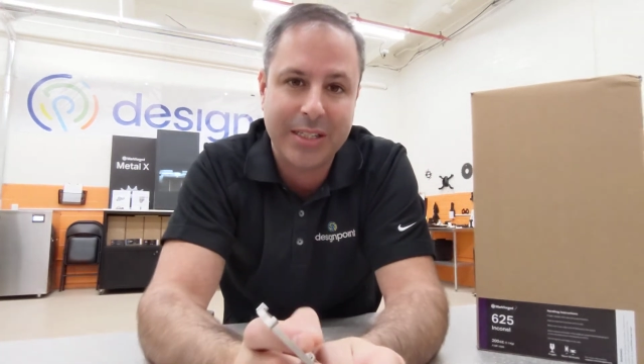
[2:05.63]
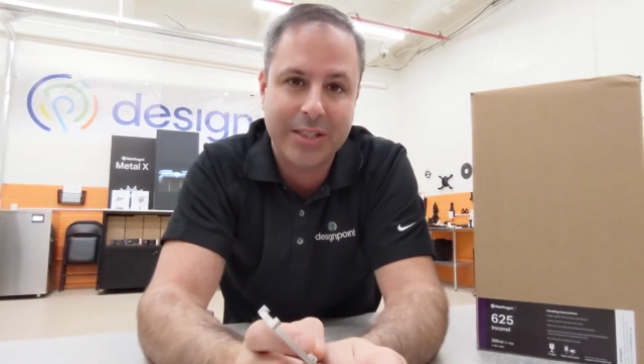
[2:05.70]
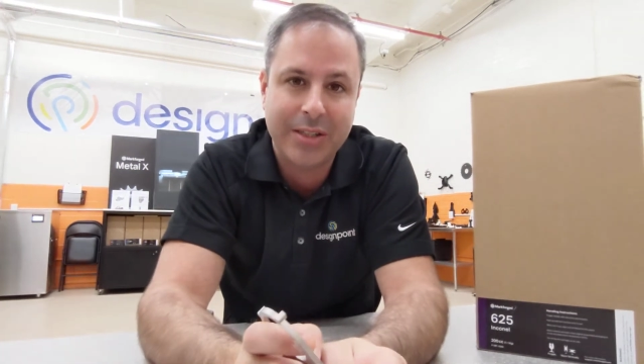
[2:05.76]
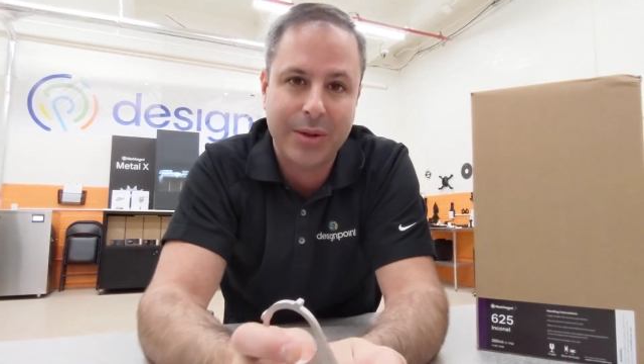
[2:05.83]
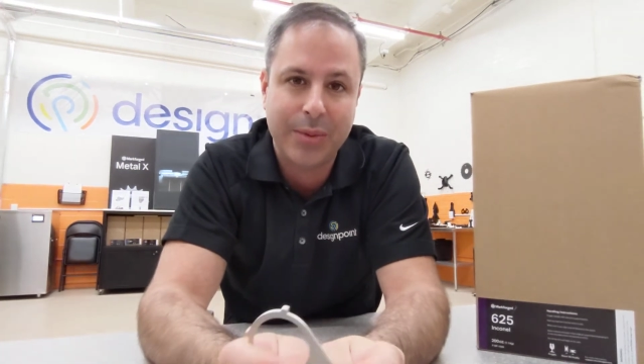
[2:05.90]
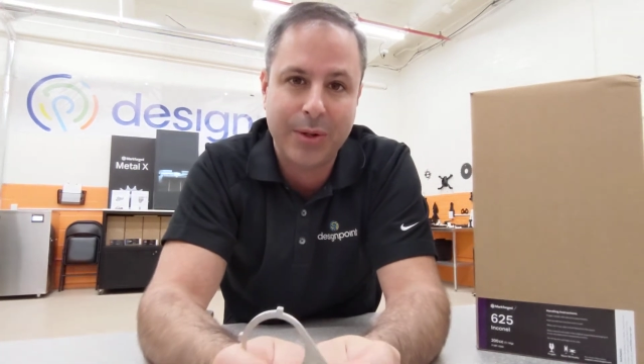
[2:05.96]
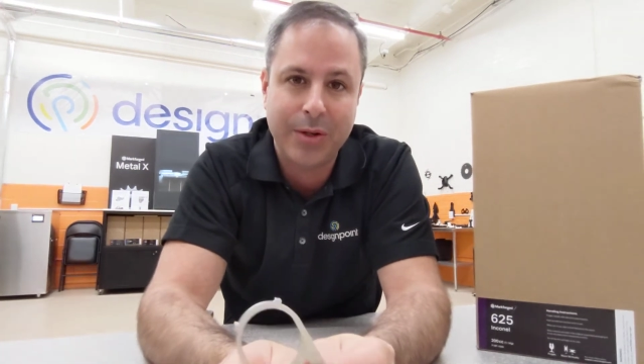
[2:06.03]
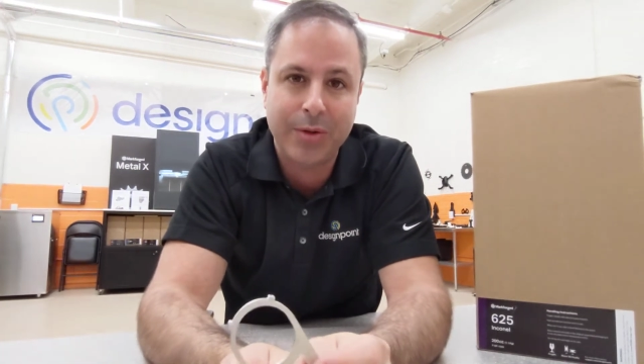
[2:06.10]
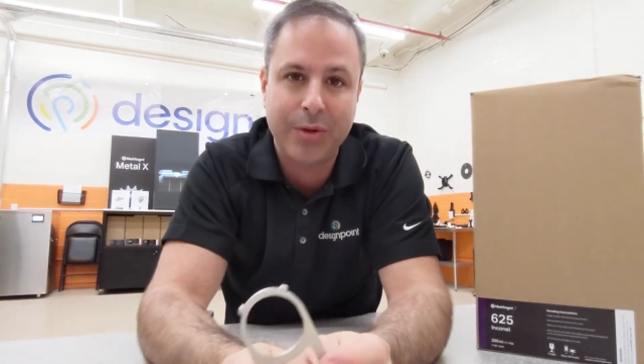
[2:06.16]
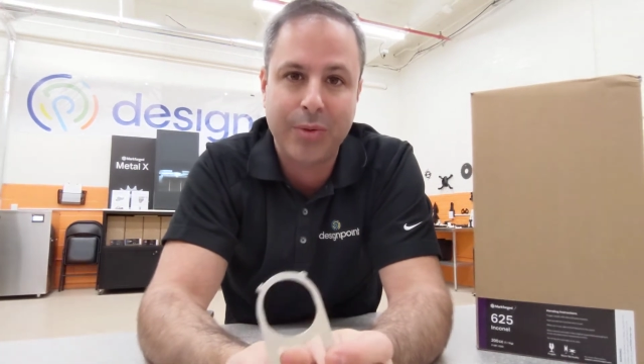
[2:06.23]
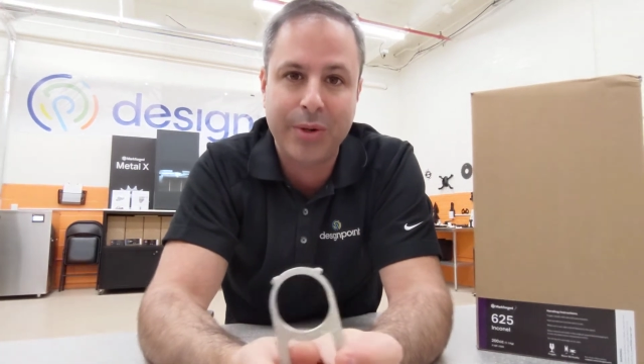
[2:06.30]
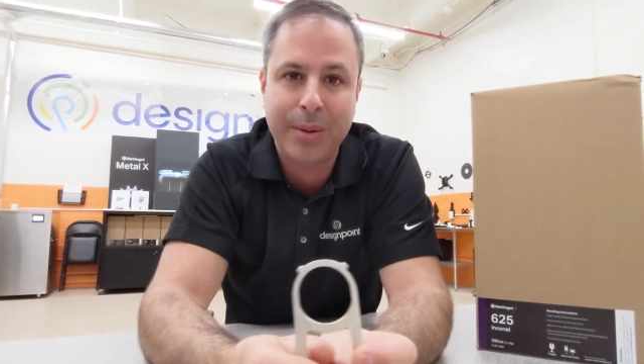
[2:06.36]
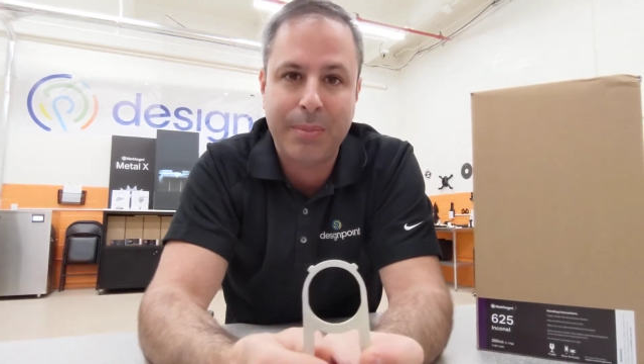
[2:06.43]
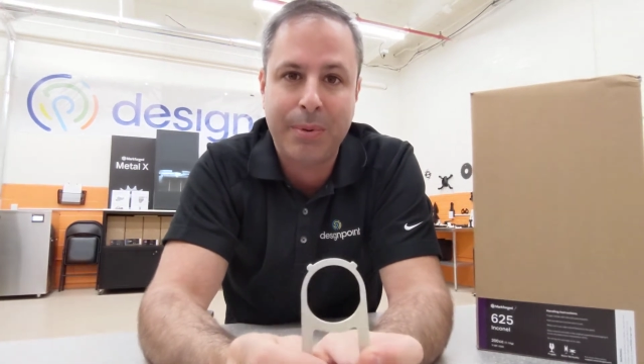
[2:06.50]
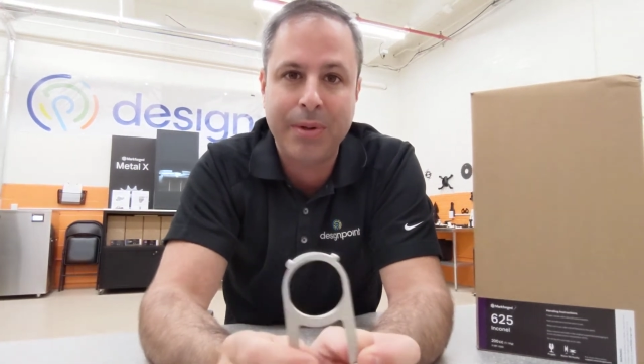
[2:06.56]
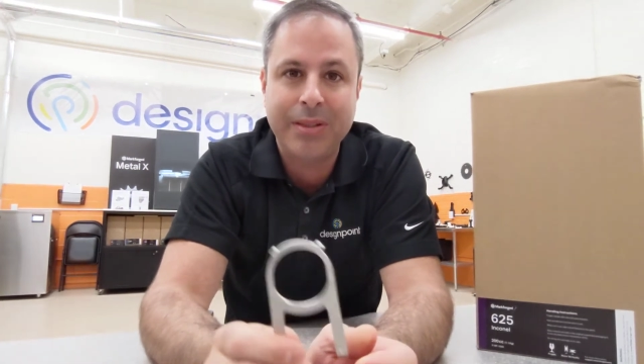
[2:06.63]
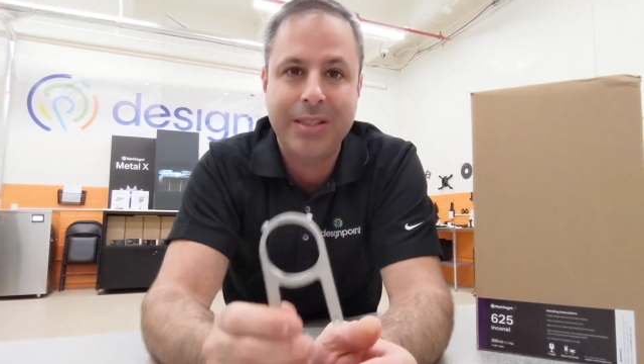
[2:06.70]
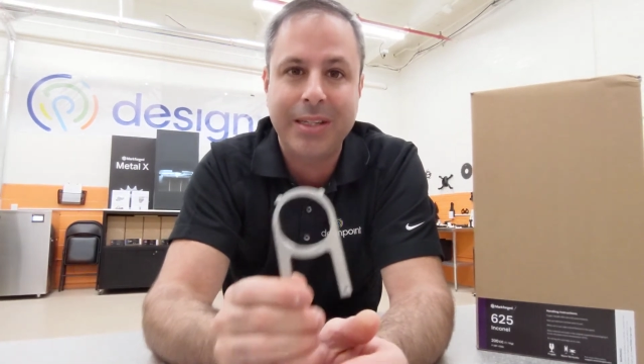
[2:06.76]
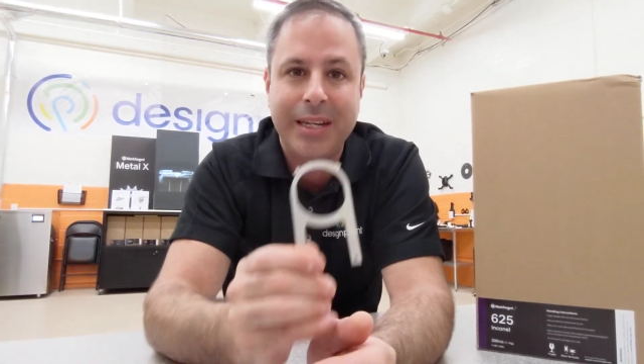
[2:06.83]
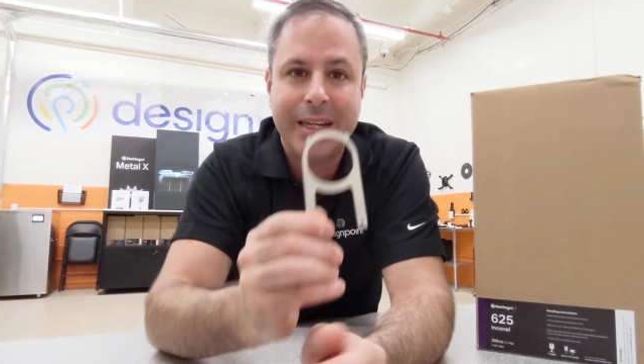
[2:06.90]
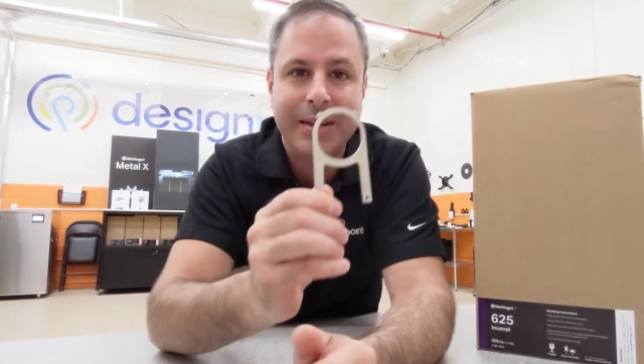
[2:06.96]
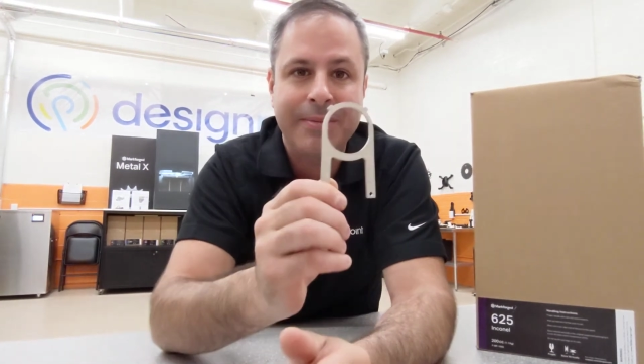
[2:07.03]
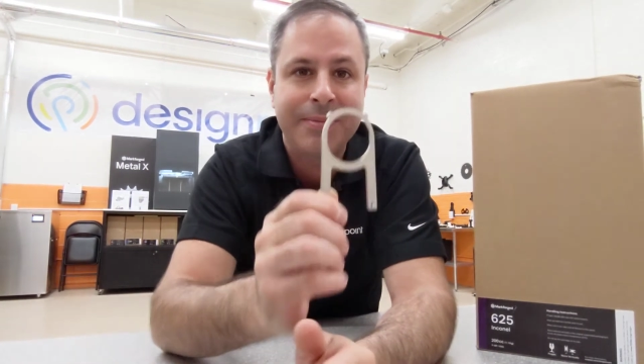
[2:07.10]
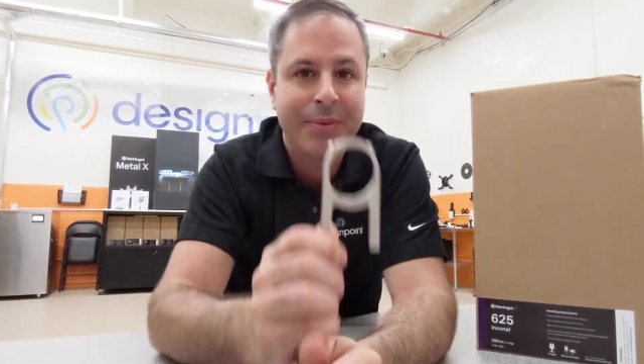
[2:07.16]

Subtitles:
So when you're 3D printing it,